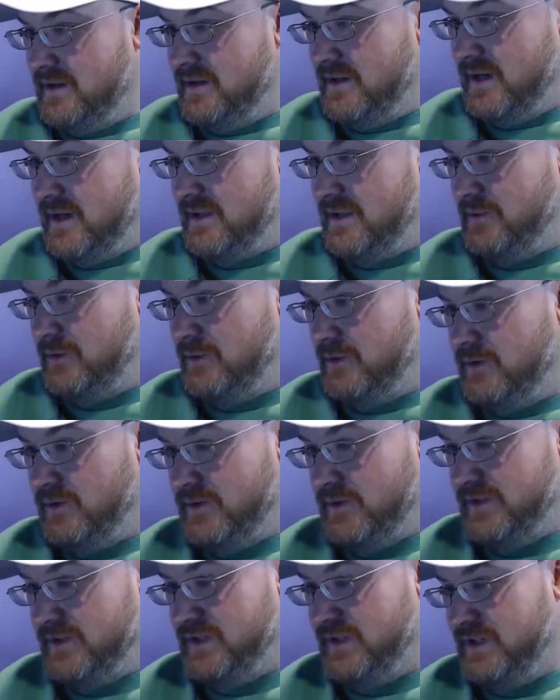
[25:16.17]
And then we'll, of
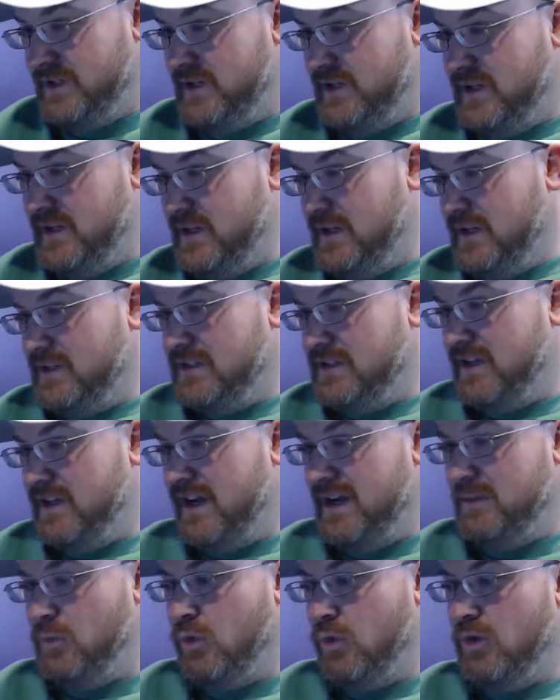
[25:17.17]
course,
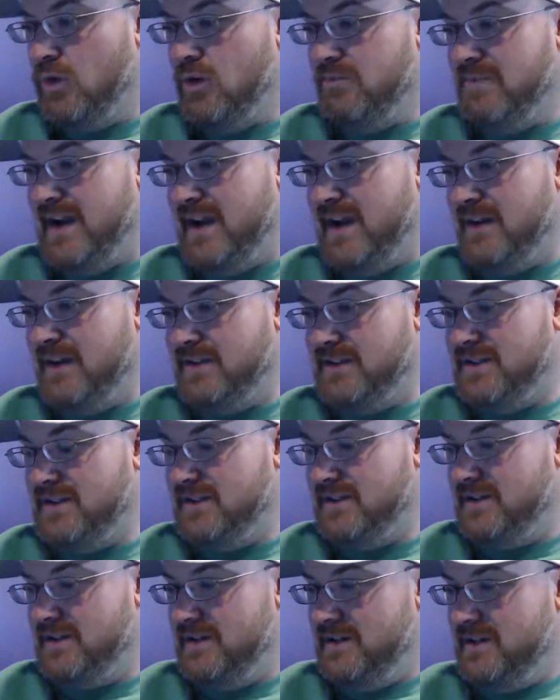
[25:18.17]
talk more about
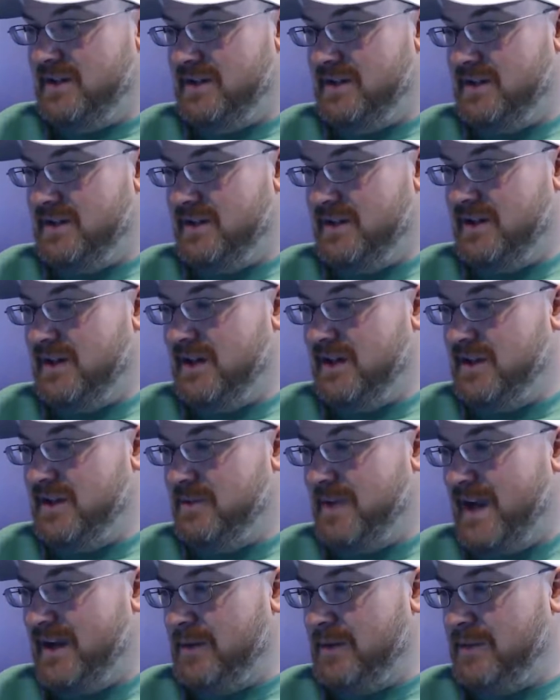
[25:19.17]
the
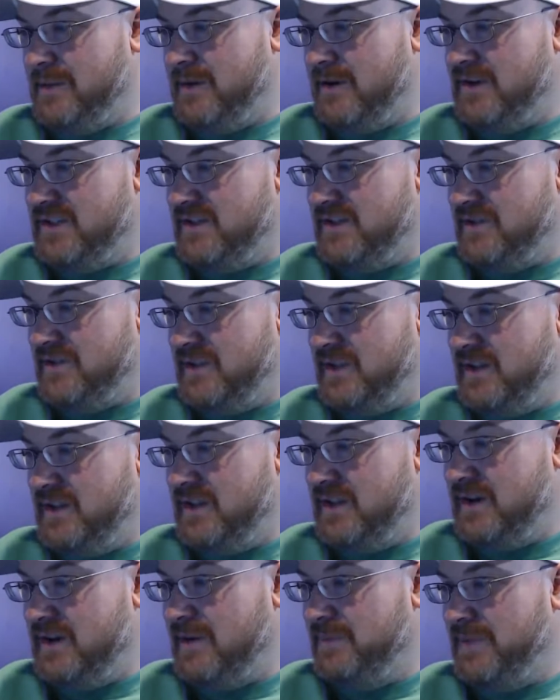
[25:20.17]
backup cars, everything in
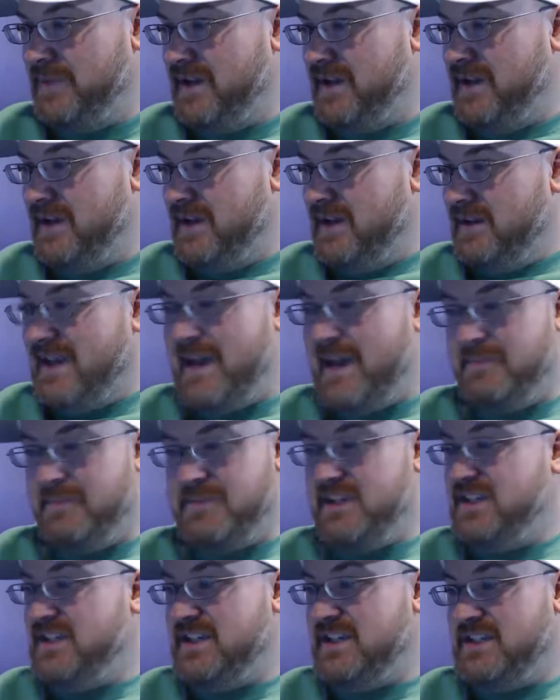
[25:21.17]
there. Yep,
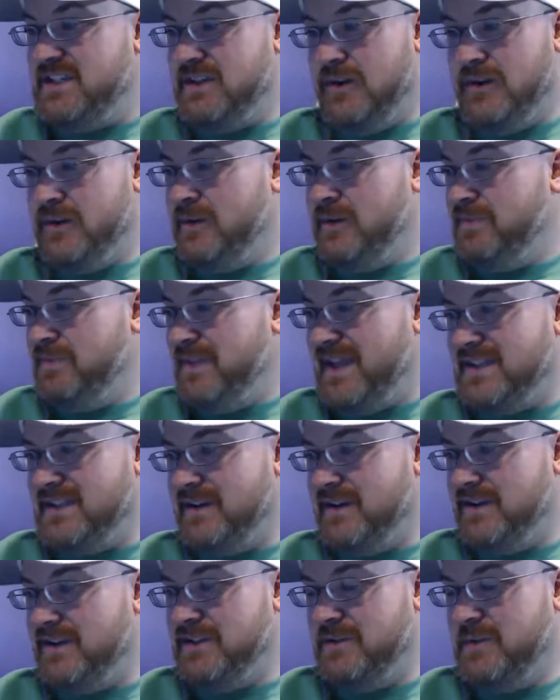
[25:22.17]
DC Solar, that's
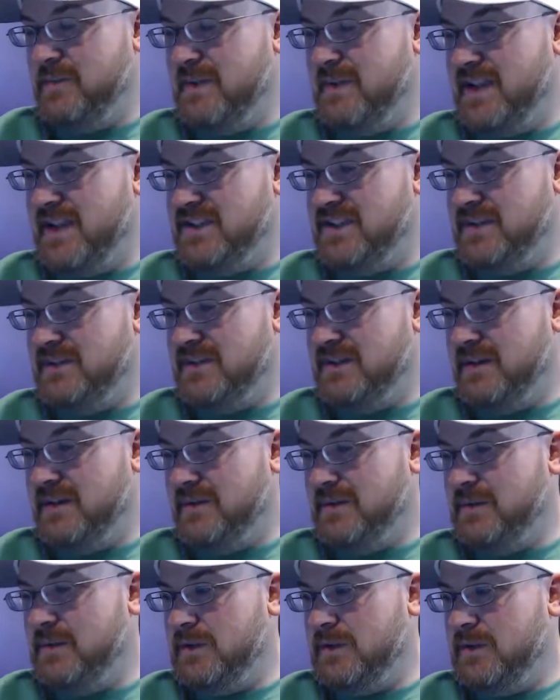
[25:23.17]
also been mentioned.
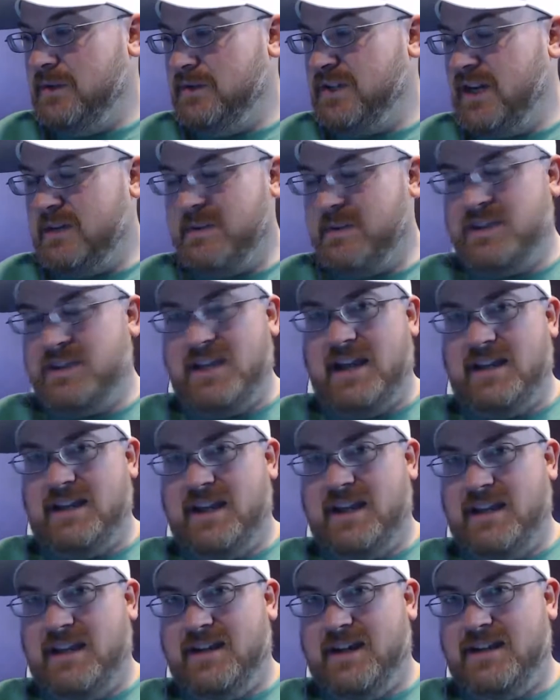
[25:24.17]
Talking about the
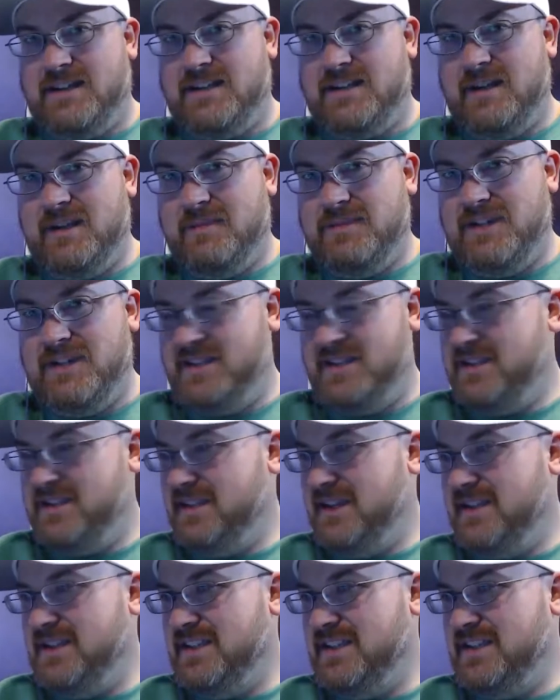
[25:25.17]
IK9 subject,
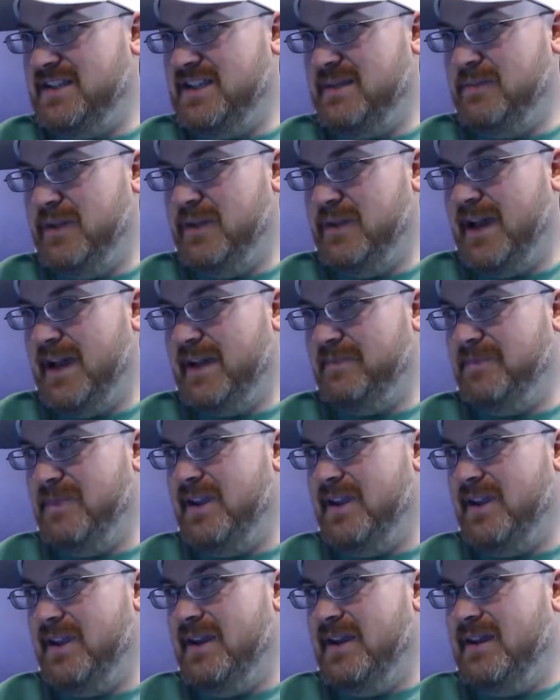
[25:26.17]
it did seem like,
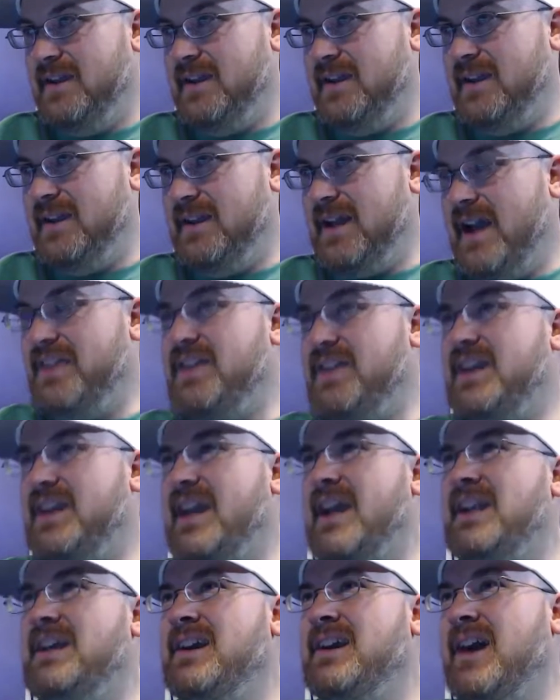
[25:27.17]
I think
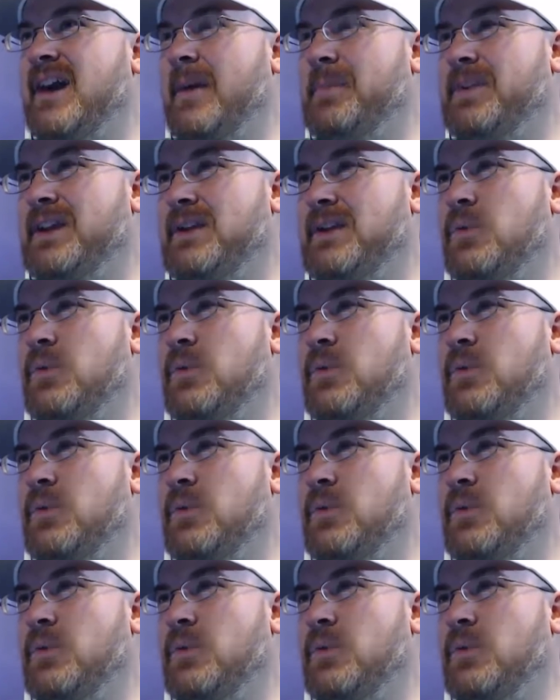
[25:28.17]
any company